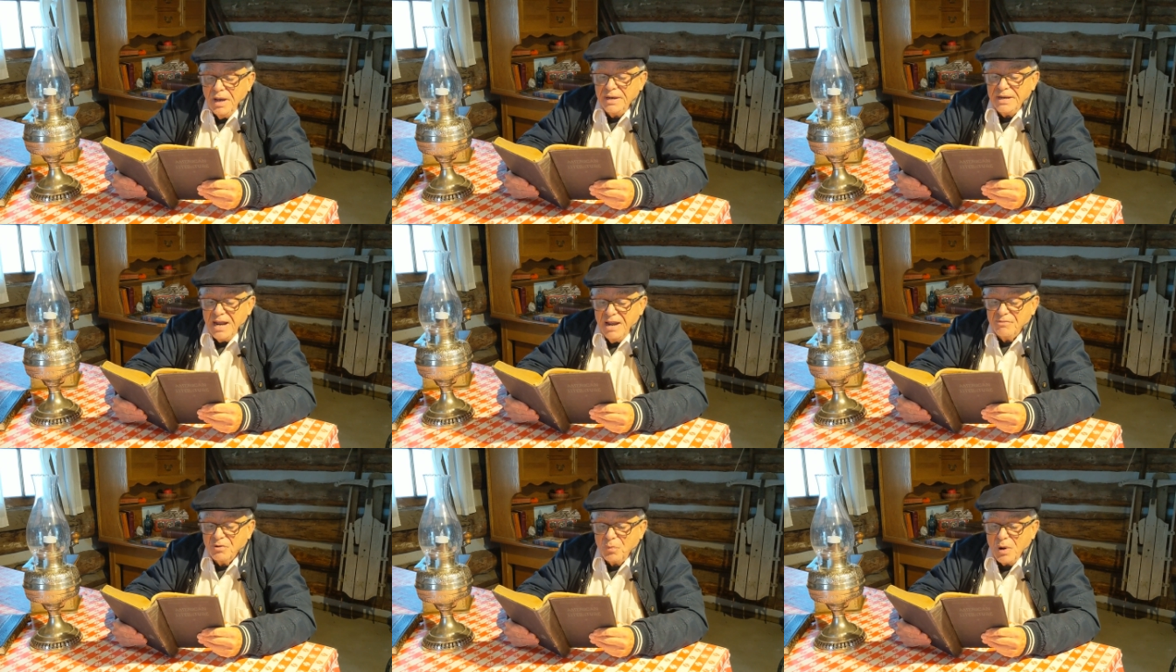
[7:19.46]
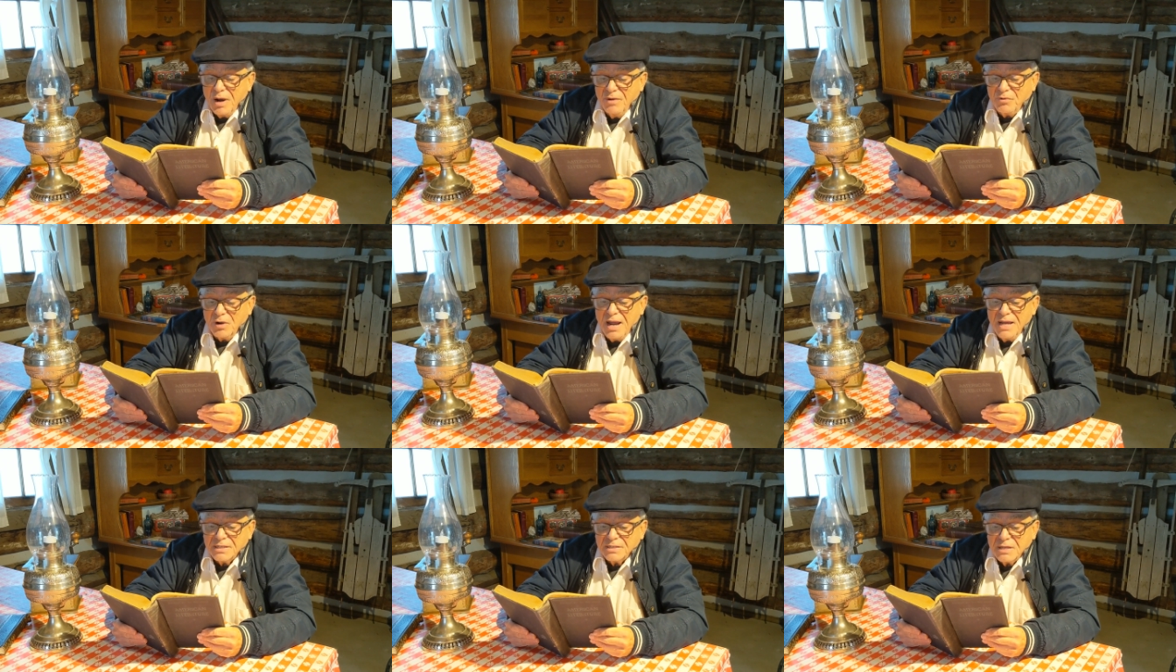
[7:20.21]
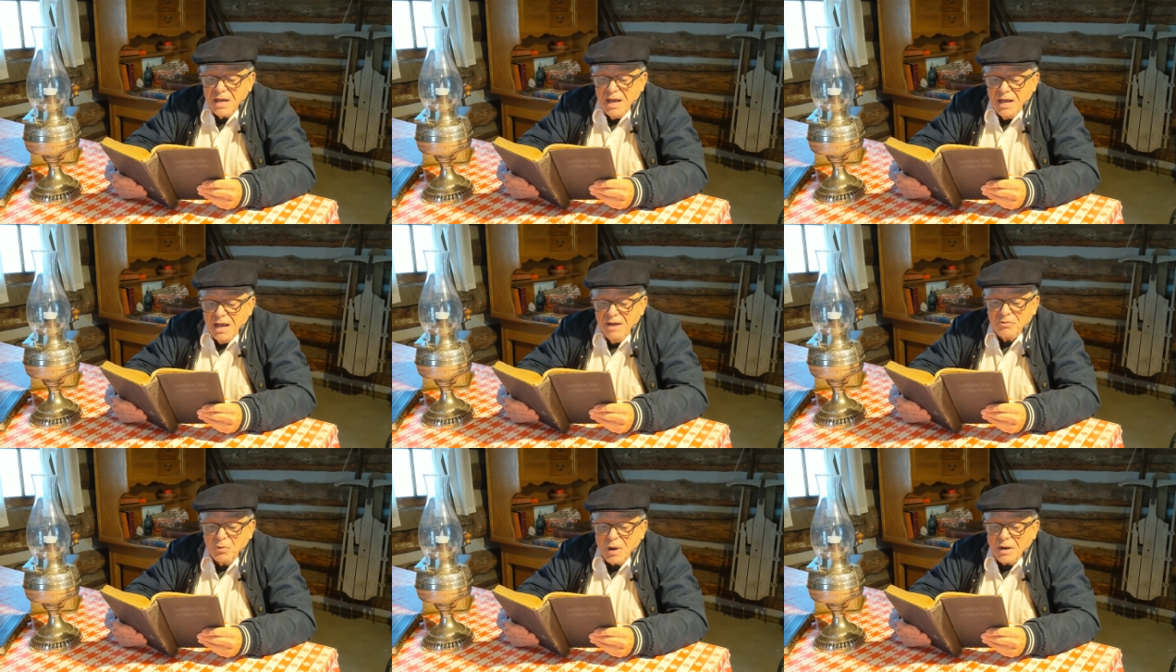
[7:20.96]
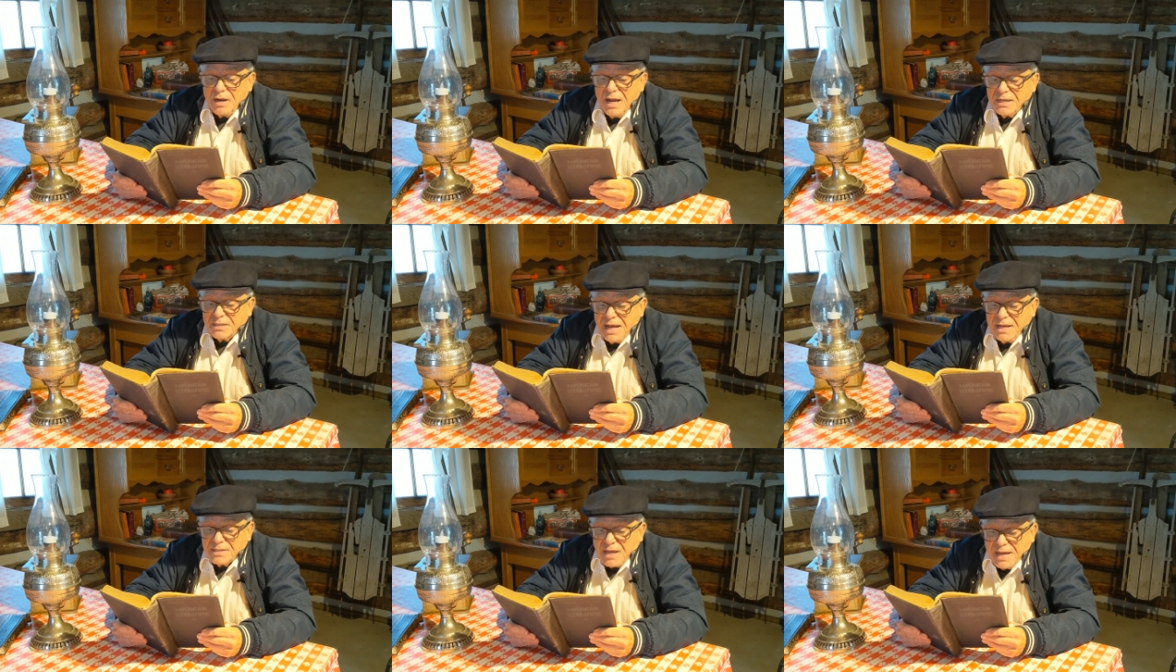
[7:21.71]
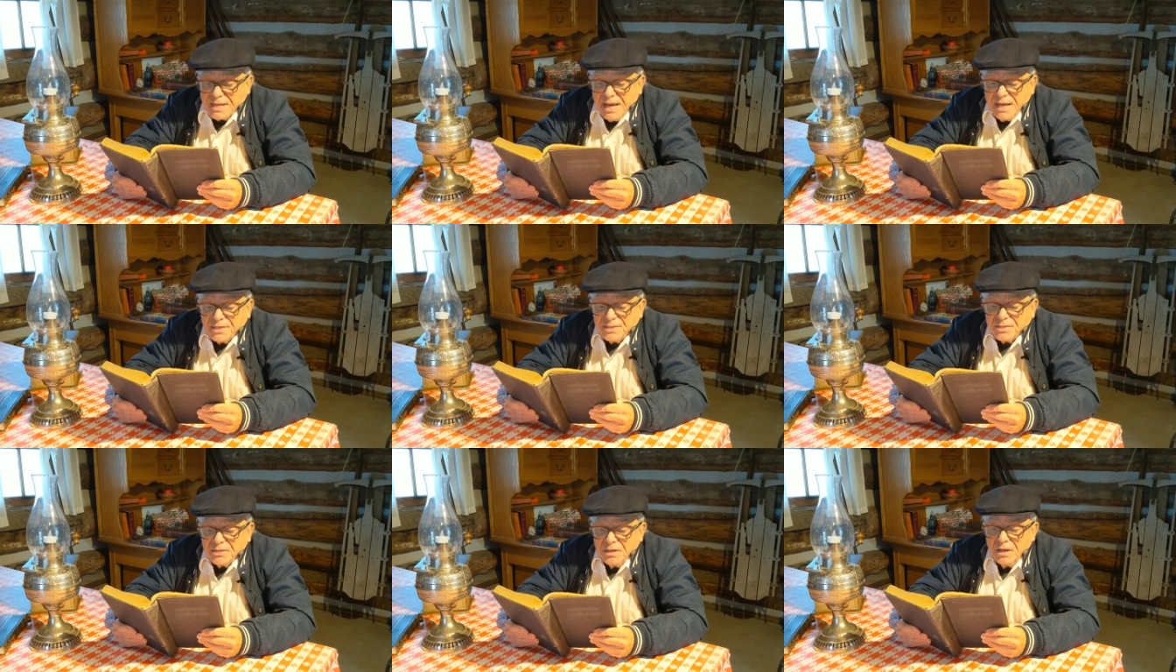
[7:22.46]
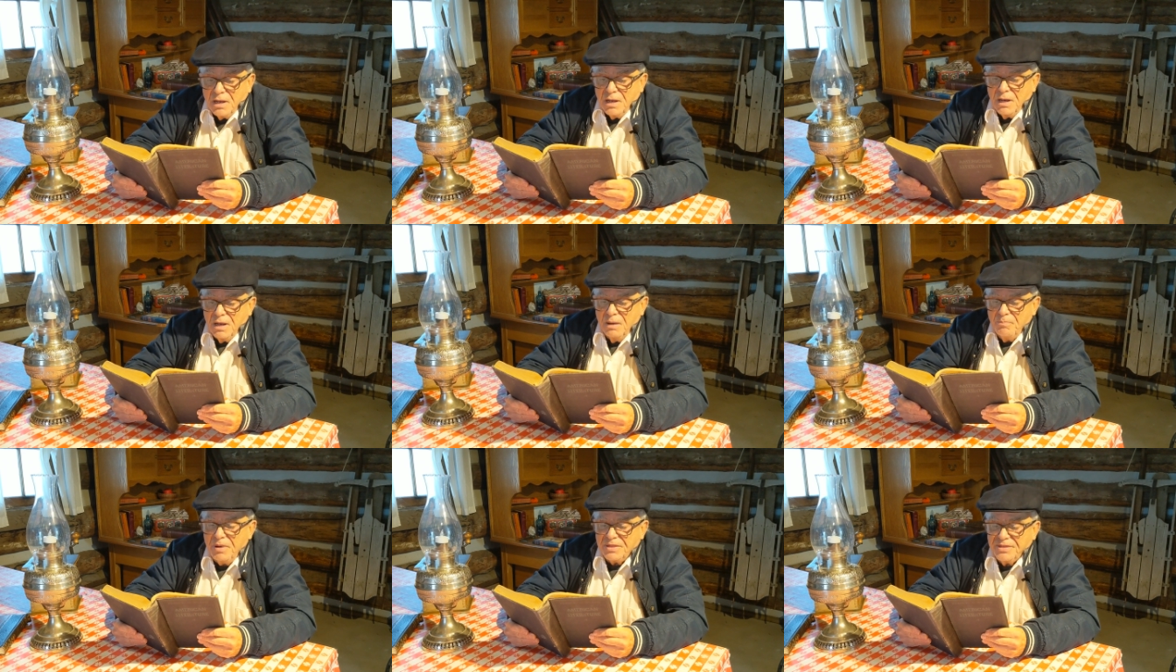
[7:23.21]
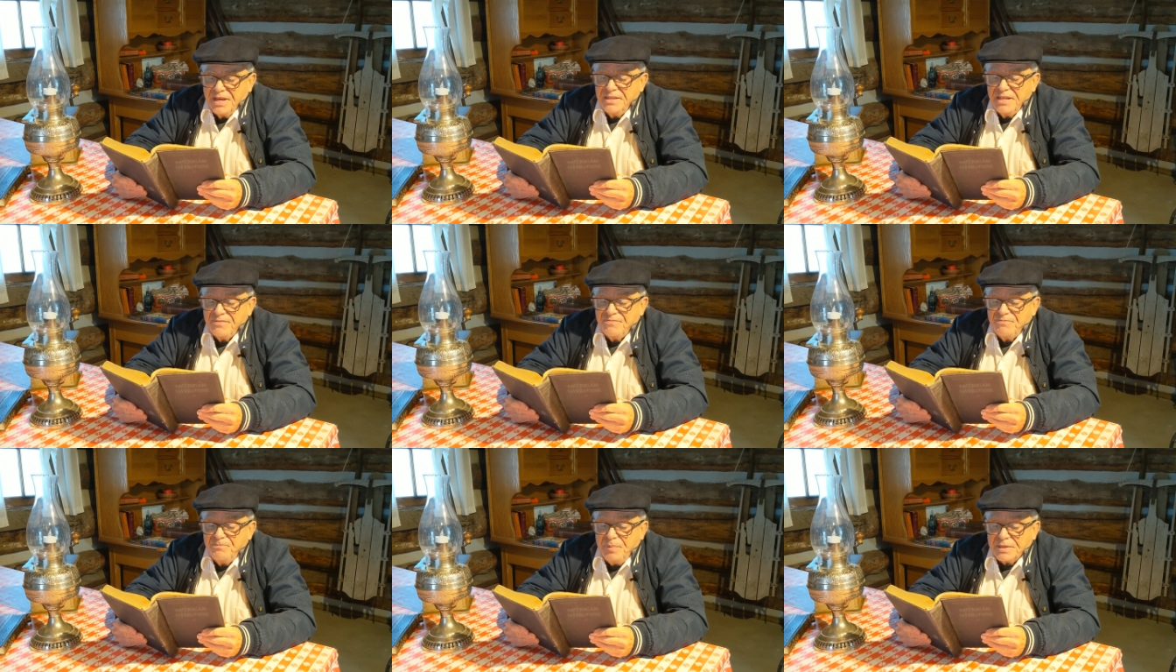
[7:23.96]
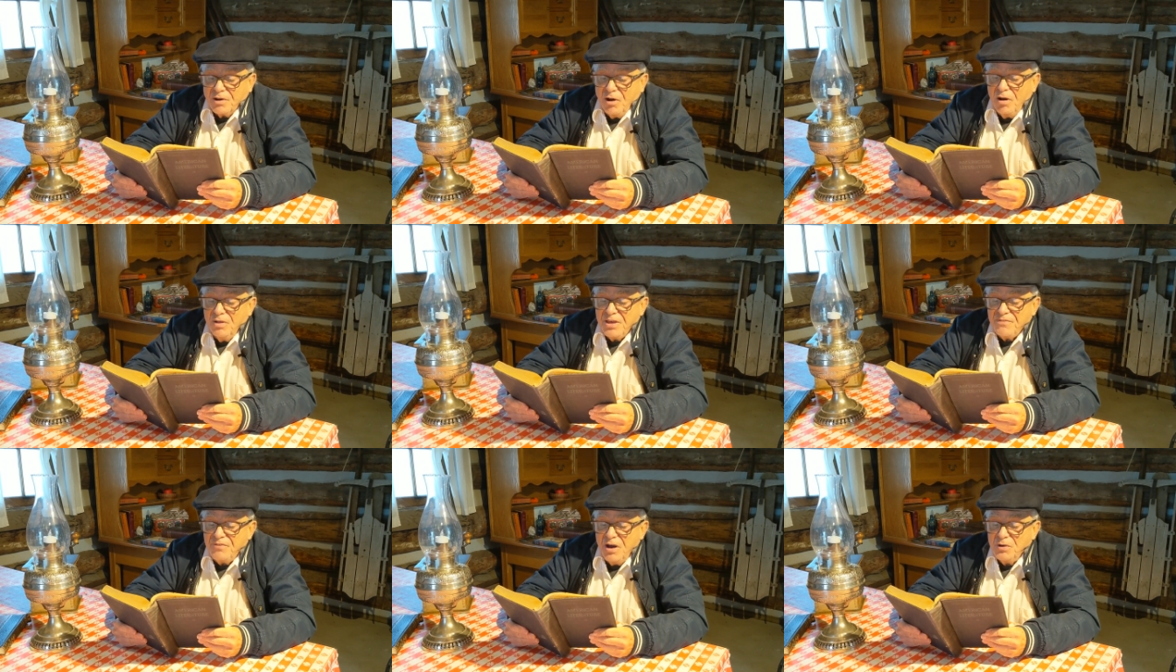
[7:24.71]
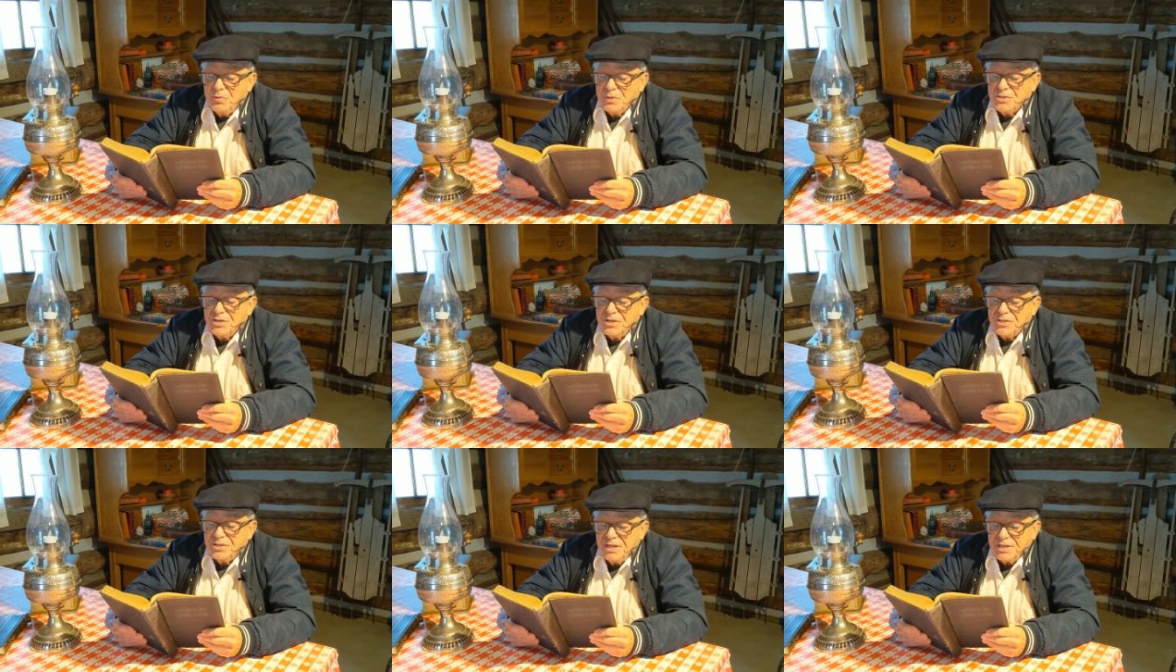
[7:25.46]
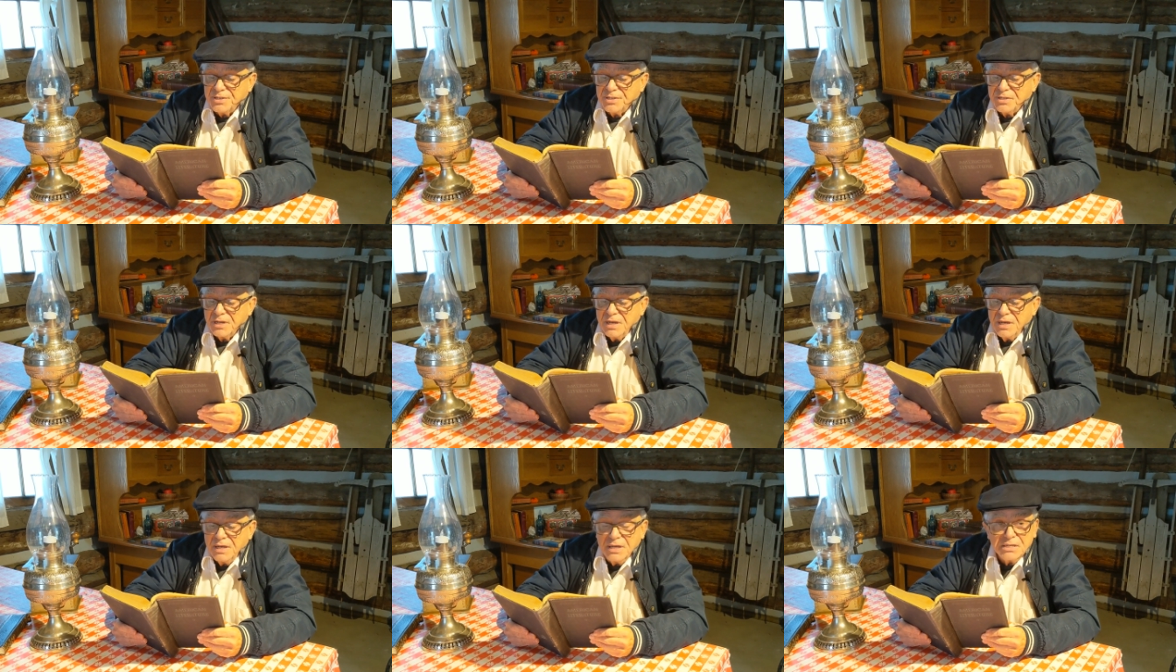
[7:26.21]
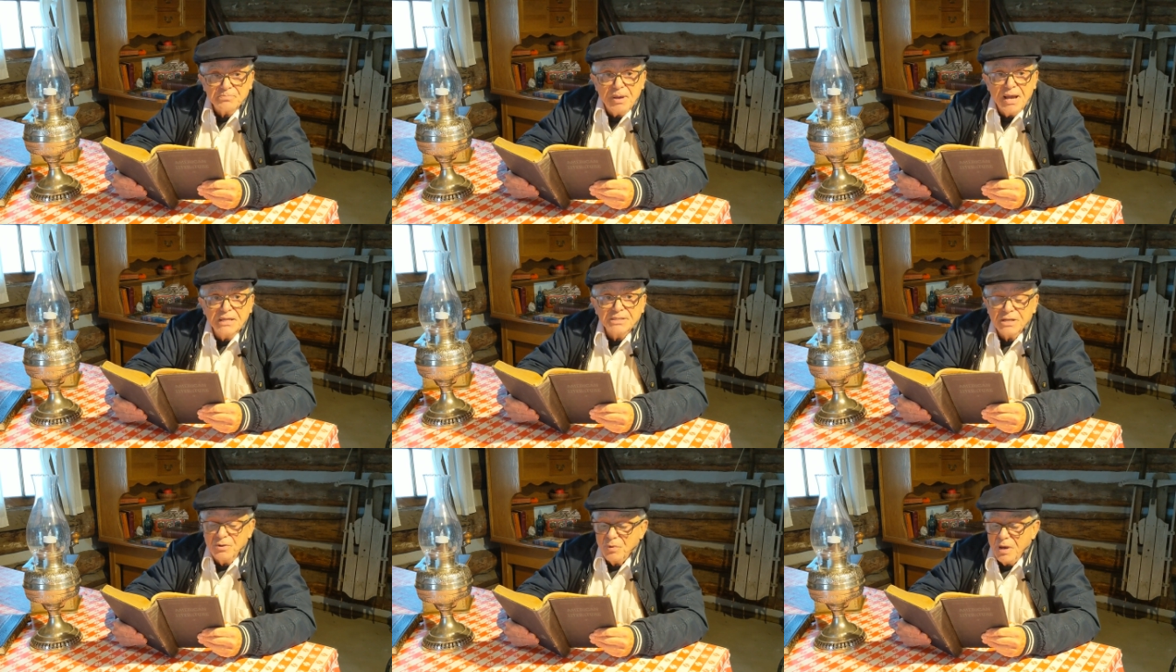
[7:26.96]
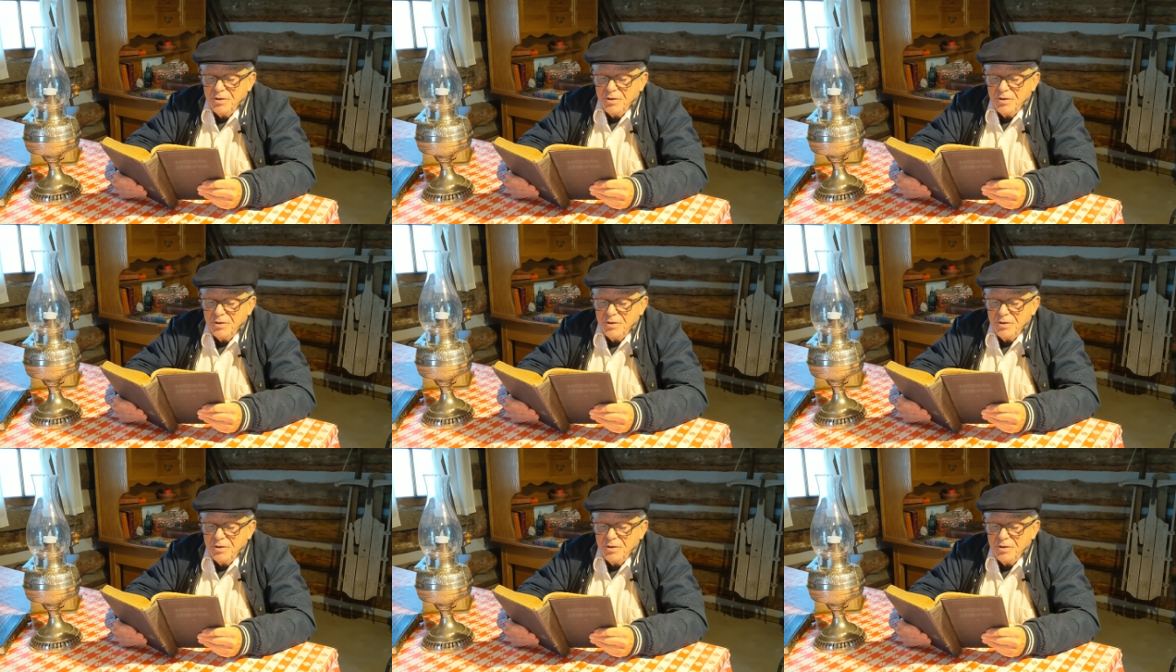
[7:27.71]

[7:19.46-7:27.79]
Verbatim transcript: and ever wherever s, everywhere s, I guess. But then they, but all they found was just this: his pants and